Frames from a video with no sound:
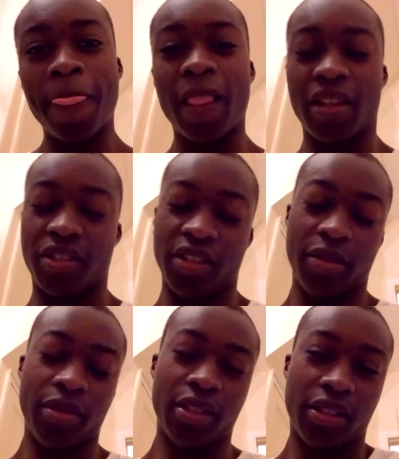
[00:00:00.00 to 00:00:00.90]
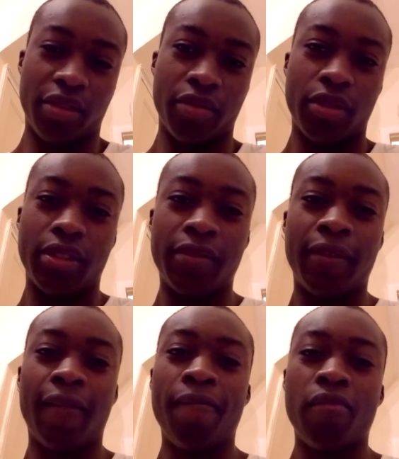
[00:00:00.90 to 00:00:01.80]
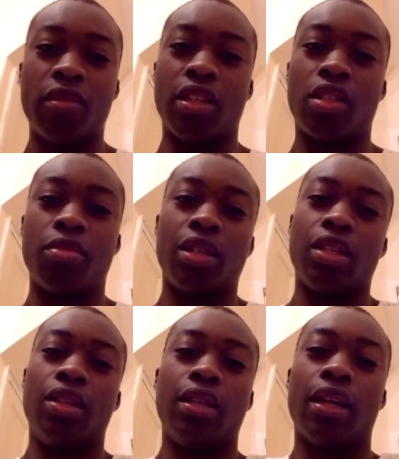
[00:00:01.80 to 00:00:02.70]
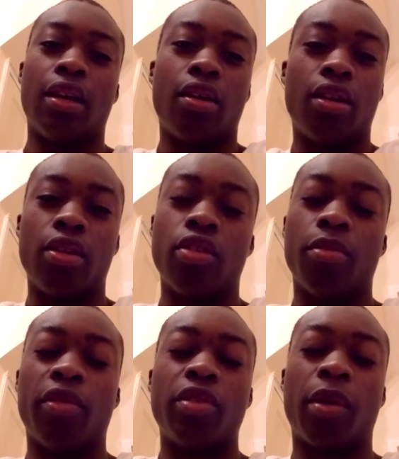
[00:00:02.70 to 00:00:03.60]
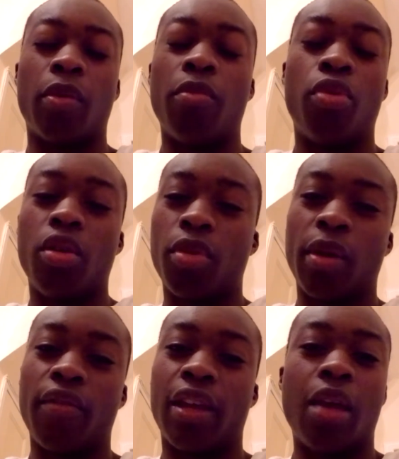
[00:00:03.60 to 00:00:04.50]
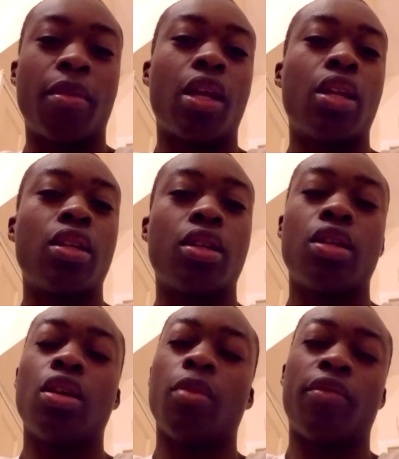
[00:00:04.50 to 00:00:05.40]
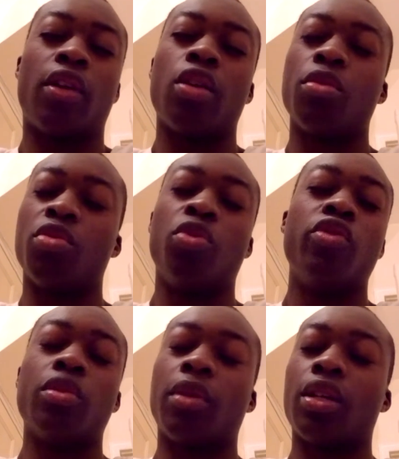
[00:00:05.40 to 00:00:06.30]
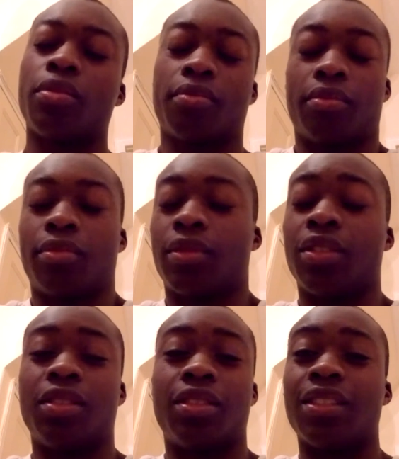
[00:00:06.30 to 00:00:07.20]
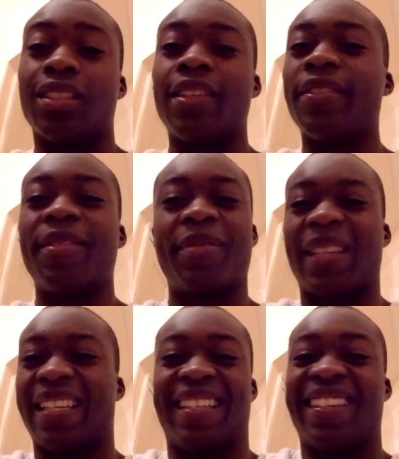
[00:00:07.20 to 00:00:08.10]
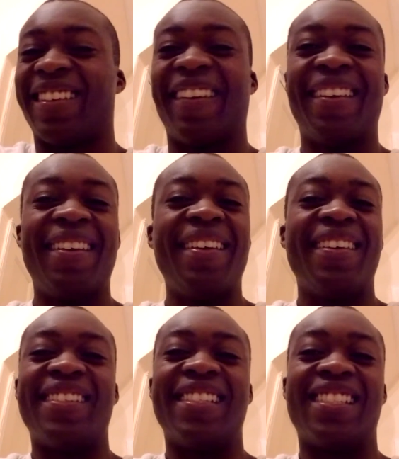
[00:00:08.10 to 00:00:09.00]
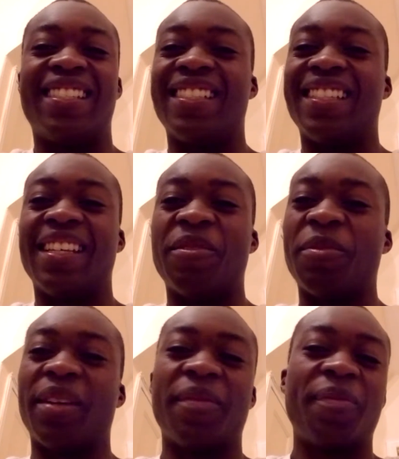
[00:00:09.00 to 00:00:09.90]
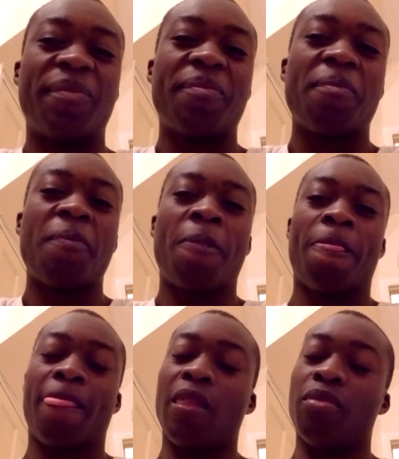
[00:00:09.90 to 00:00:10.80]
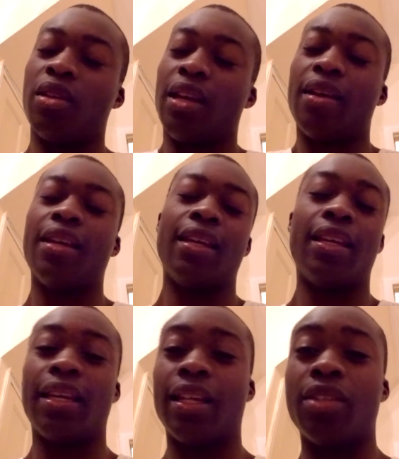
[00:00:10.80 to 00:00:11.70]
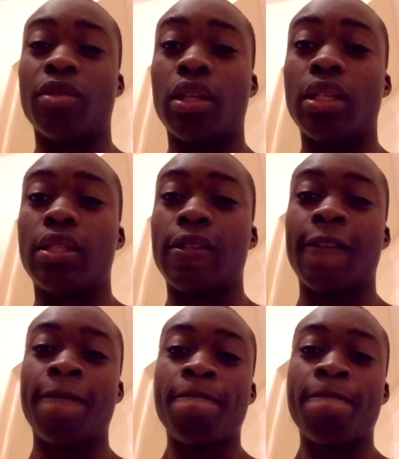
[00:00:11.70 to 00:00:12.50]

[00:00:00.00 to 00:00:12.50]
As you know, because Haroon said to me, "Yeah, you're above us by 1 point, but we have a game in hand. I'm gonna find out the rules." I'm like, just leave it. just leave it, mate. But yeah, it is what it is.